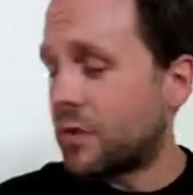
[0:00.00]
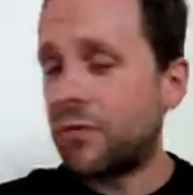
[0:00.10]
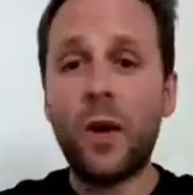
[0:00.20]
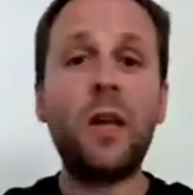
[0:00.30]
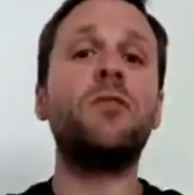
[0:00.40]

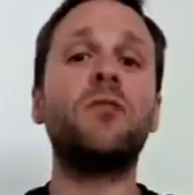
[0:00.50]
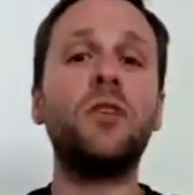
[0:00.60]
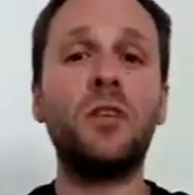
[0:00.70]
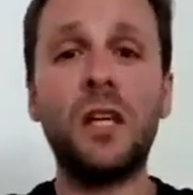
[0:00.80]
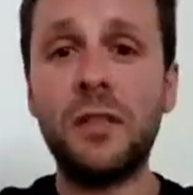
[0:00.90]

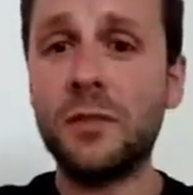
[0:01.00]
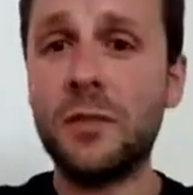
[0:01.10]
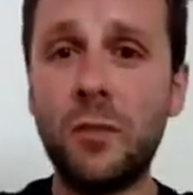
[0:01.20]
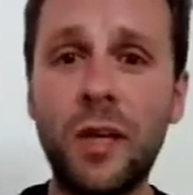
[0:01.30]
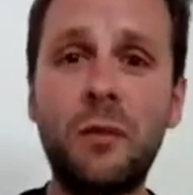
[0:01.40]

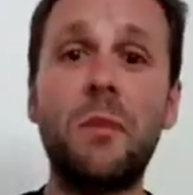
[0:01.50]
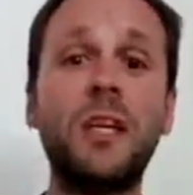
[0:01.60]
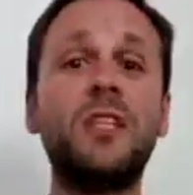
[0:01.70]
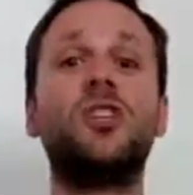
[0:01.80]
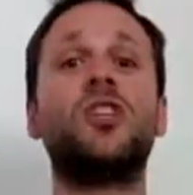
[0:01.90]
Fuengirola, went to
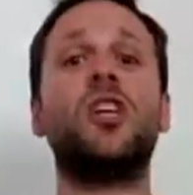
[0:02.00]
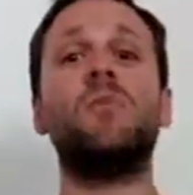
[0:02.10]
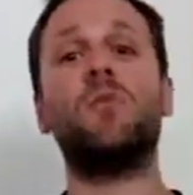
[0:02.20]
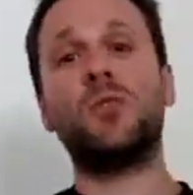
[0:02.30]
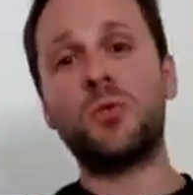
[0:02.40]
Mike's
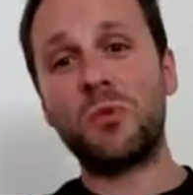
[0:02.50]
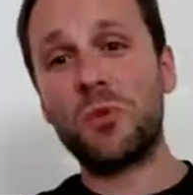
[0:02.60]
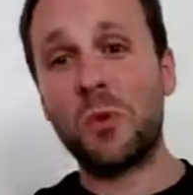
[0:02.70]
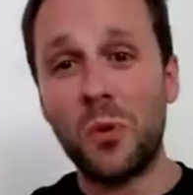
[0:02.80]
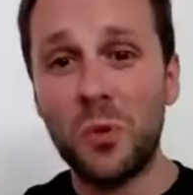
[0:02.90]
gym, which was
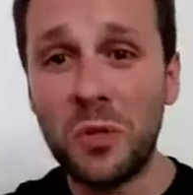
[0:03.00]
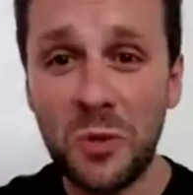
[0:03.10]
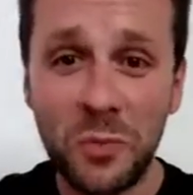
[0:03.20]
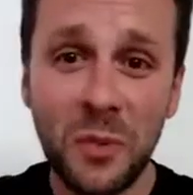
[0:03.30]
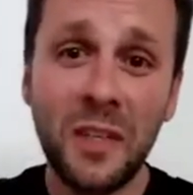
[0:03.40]

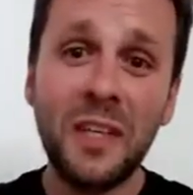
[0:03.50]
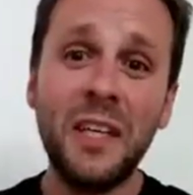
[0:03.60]
awesome.